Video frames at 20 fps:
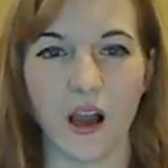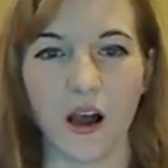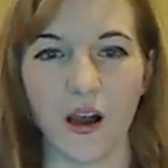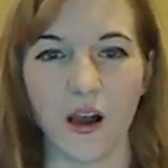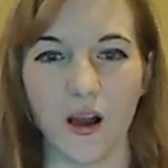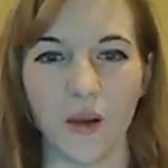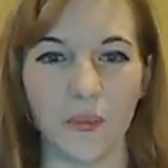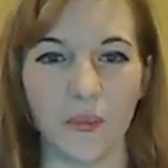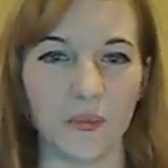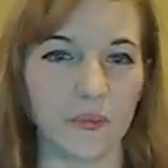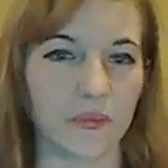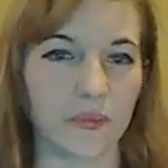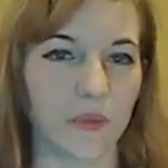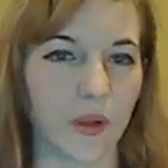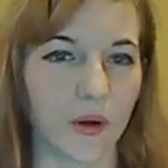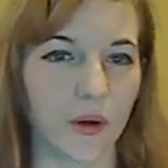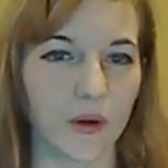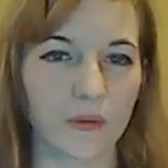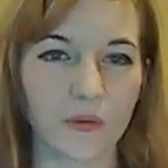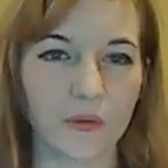
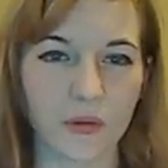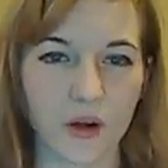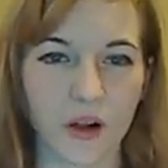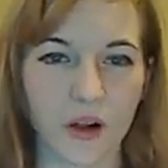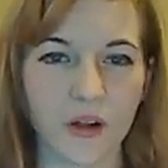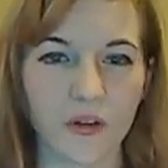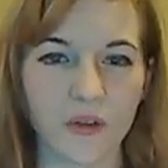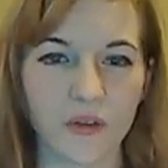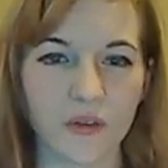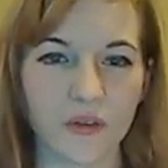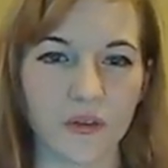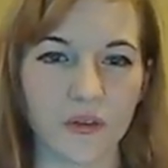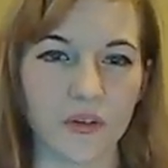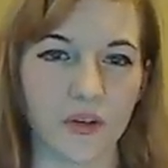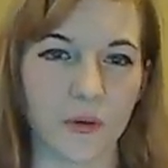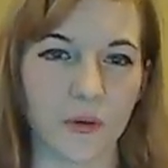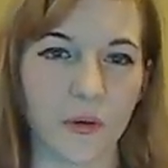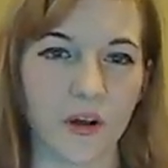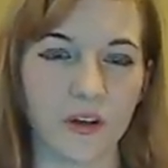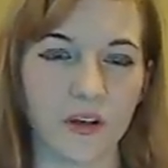Overall, the
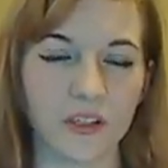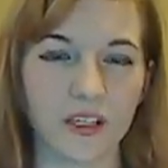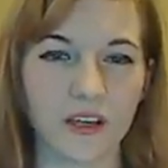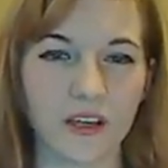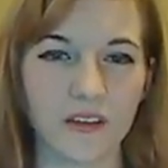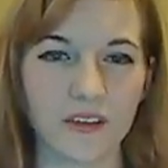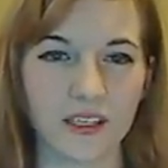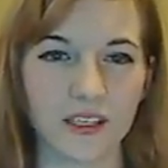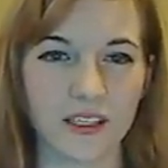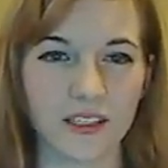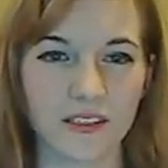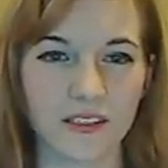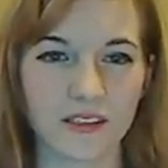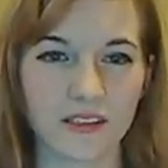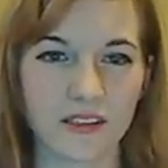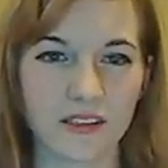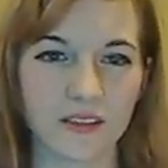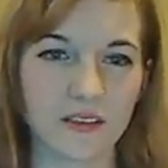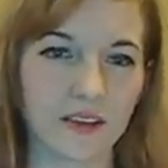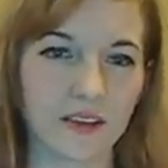quality on these